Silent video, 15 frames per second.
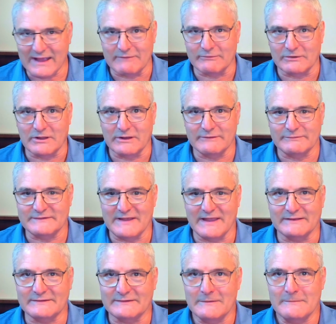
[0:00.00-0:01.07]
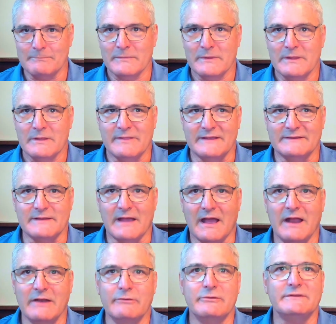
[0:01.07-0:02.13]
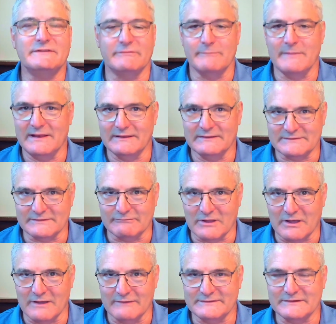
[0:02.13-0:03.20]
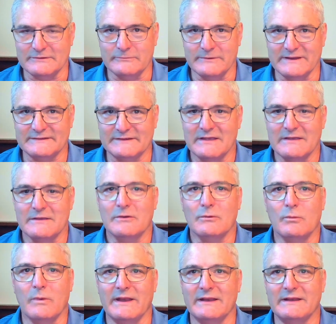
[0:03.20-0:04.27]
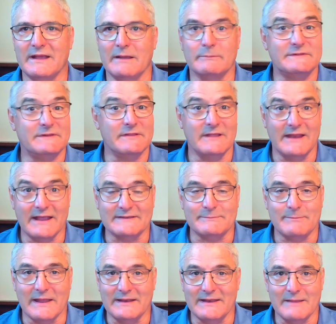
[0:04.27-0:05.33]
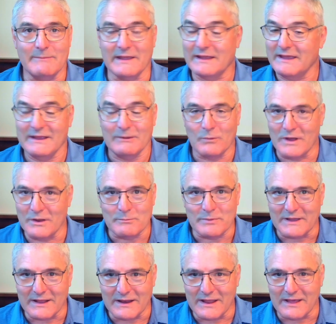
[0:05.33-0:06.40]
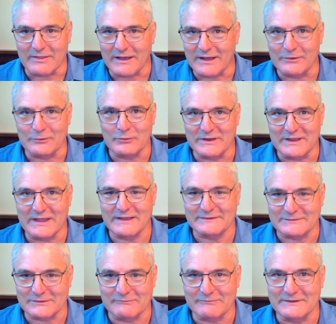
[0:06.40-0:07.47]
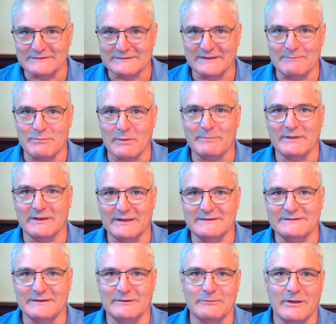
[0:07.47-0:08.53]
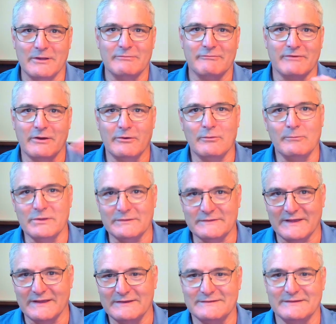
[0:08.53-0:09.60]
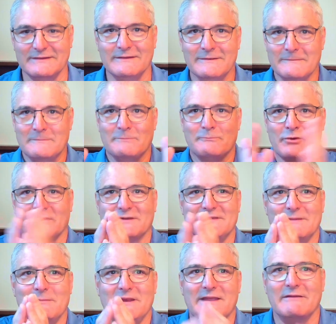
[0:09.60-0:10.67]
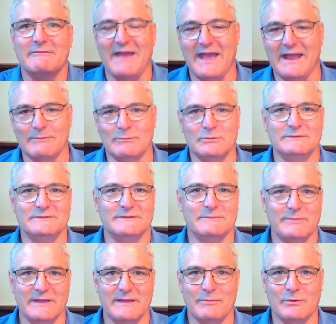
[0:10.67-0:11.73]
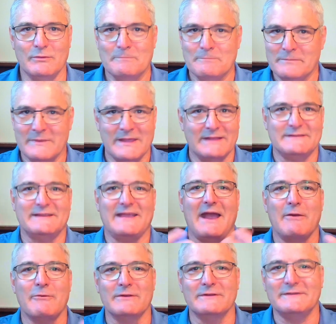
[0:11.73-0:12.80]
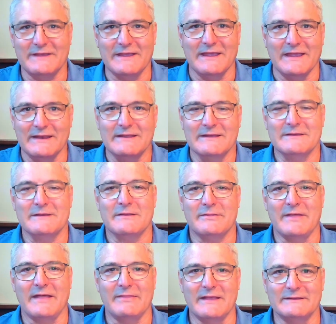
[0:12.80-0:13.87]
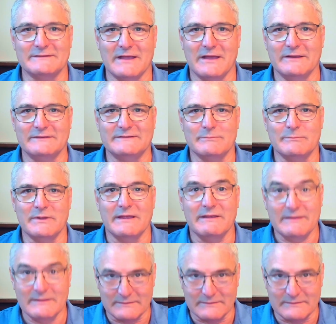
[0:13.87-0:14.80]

of a lot of sense. There's hundreds of millions of lives at risk when it comes to the next pandemic. It won't be another 100 years, obviously. Population growth, viral mutation, proximity of animals and people. It's guaranteed that there's going to be,